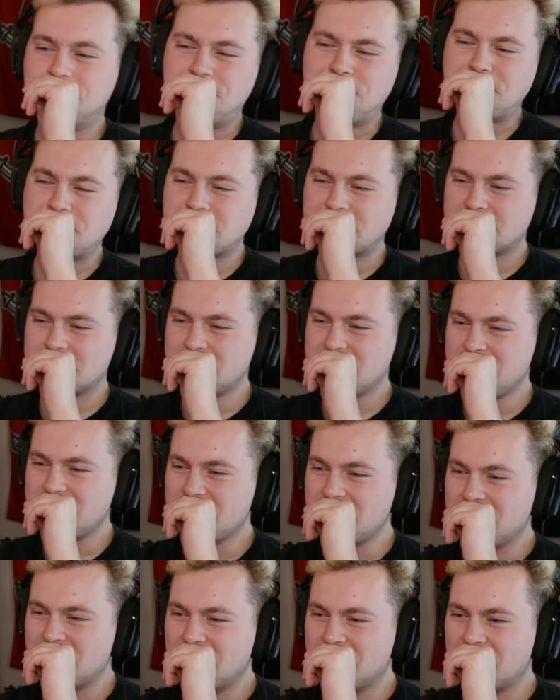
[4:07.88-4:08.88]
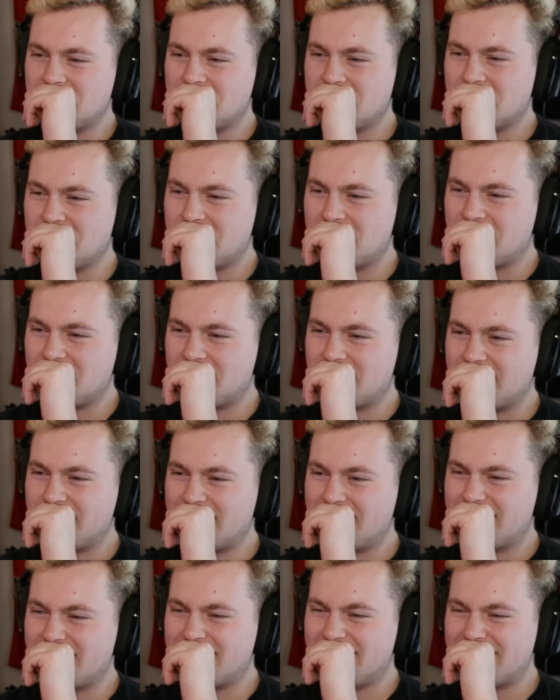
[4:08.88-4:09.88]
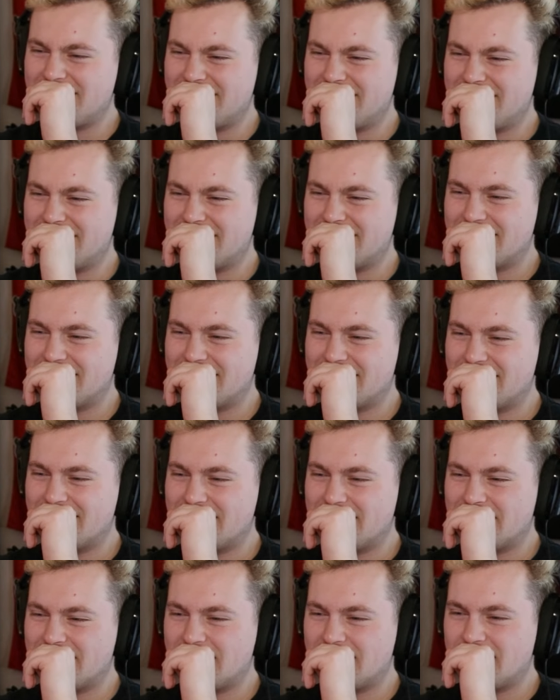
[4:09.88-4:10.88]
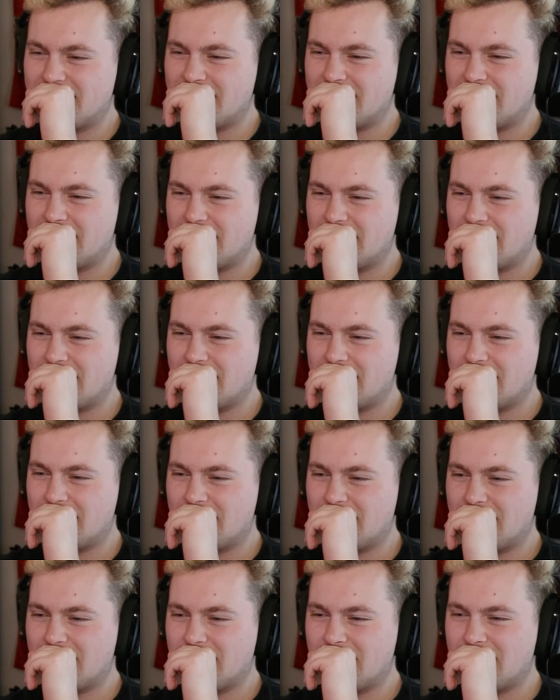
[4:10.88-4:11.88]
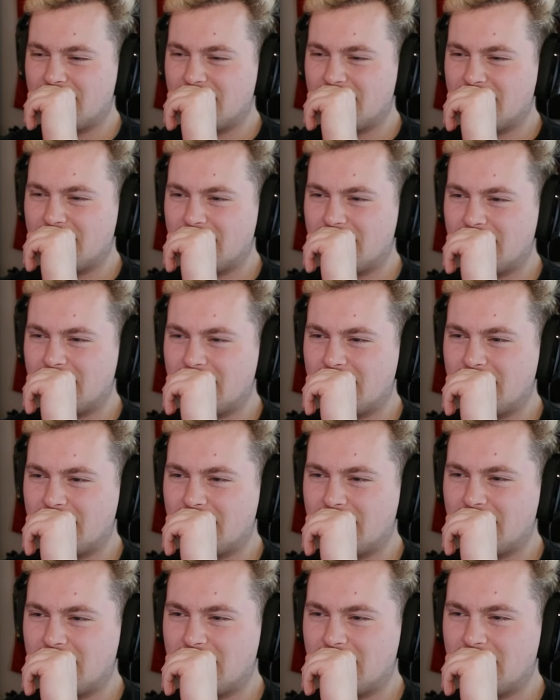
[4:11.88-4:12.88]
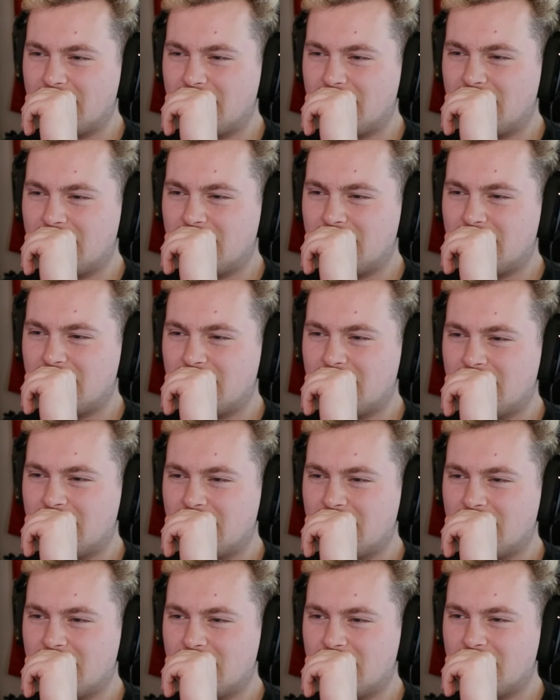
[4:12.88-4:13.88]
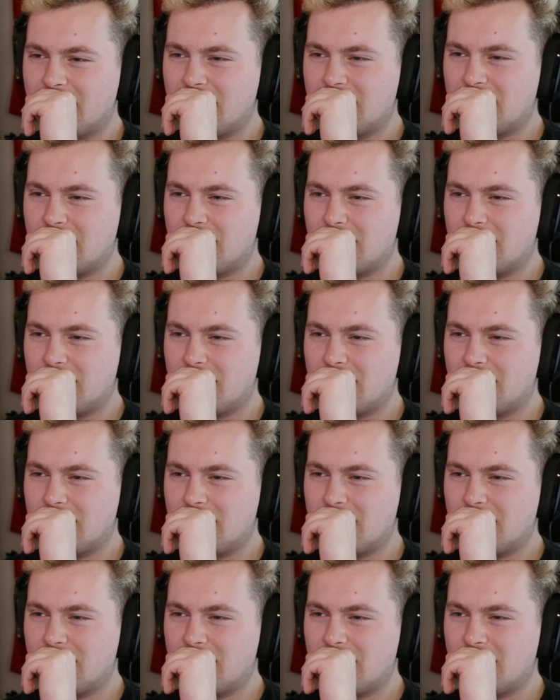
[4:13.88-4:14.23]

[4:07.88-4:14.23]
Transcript: (no one is talking)